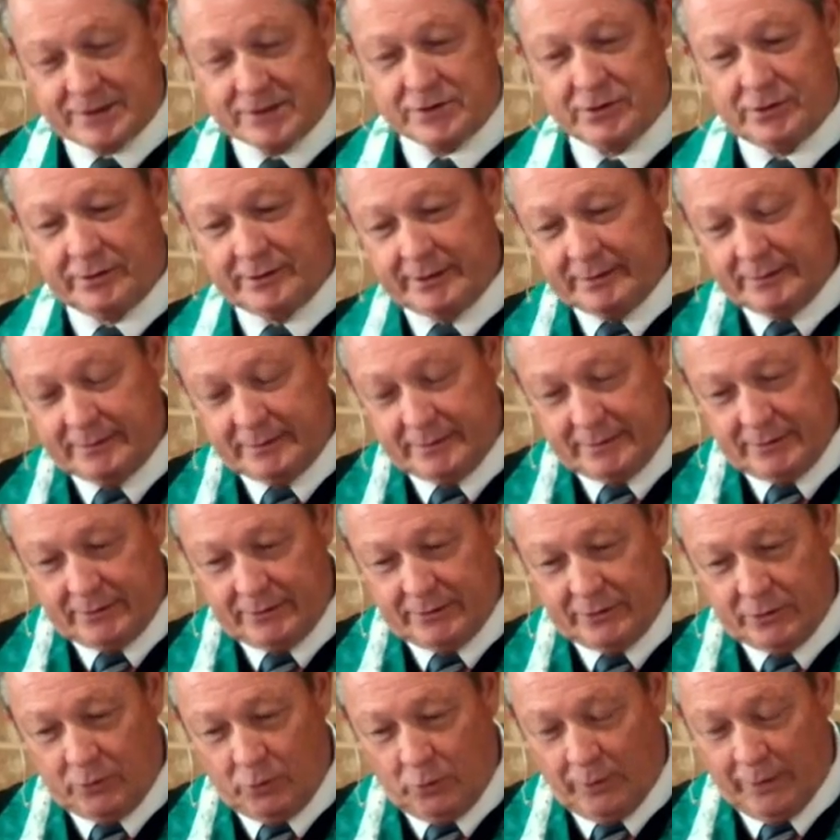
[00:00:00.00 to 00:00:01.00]
is on
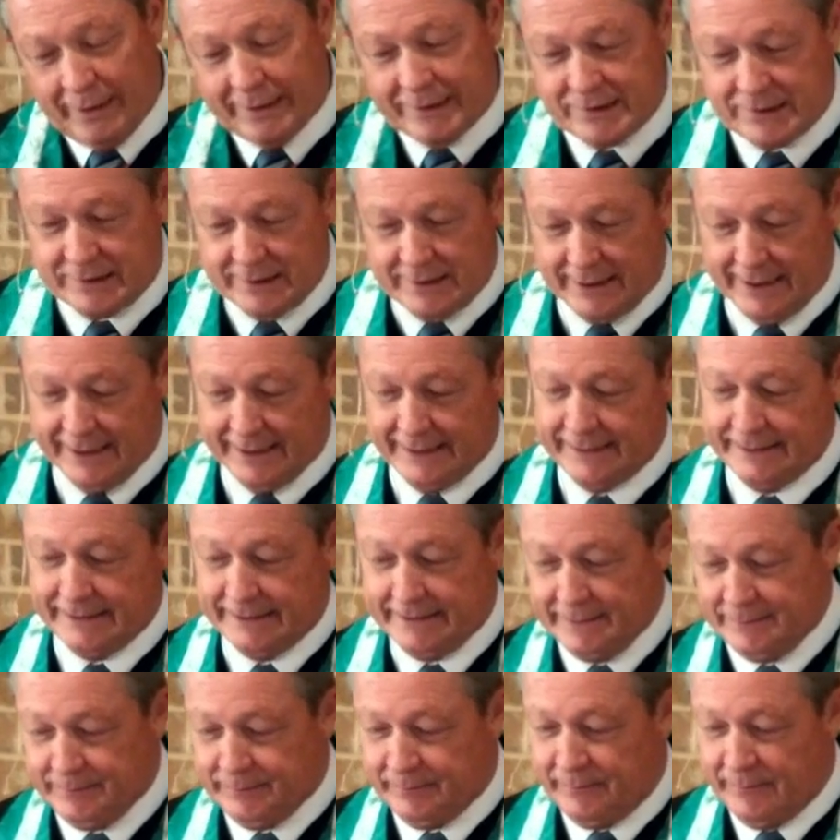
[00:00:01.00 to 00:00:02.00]
the west side.
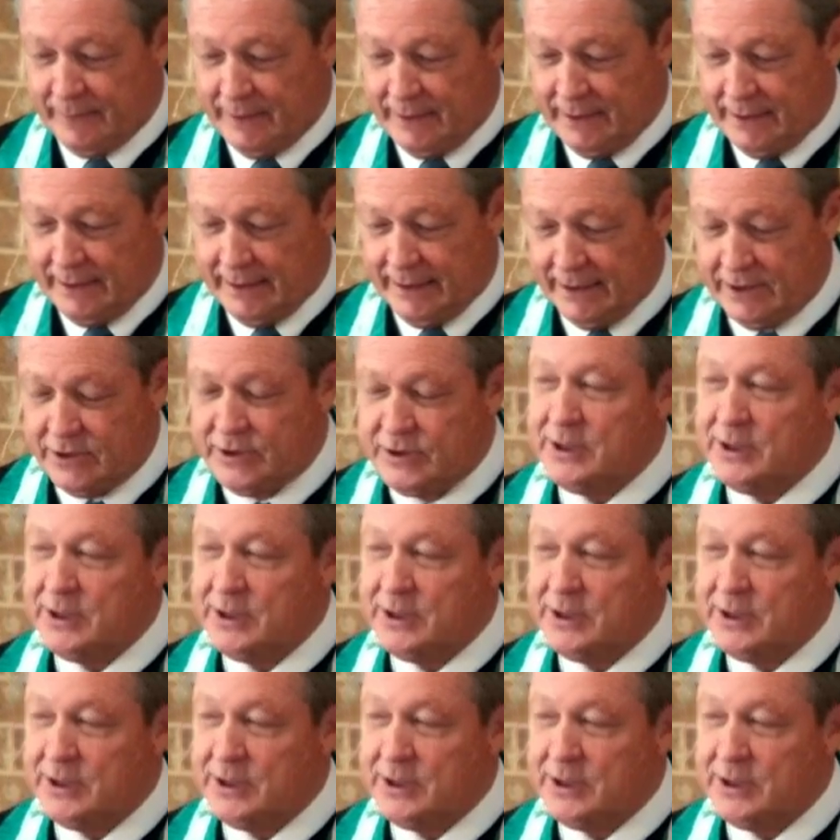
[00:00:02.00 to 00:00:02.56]
And